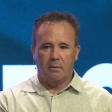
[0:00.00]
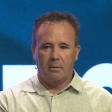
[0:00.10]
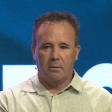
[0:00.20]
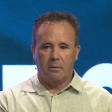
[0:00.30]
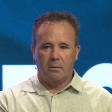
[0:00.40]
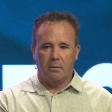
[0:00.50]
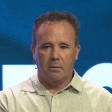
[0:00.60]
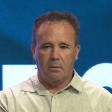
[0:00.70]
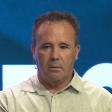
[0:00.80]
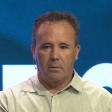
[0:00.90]

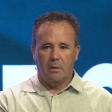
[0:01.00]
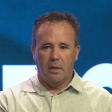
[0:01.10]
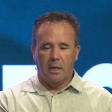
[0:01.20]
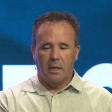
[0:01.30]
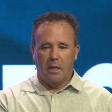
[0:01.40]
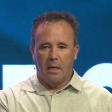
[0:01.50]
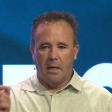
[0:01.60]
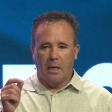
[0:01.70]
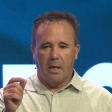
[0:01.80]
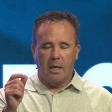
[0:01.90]

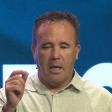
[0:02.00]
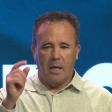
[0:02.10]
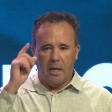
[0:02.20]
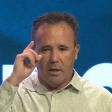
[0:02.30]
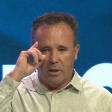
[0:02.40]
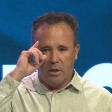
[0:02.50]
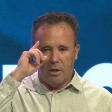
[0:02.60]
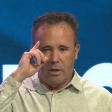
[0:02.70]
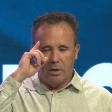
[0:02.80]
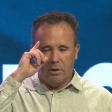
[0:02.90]
[no speech]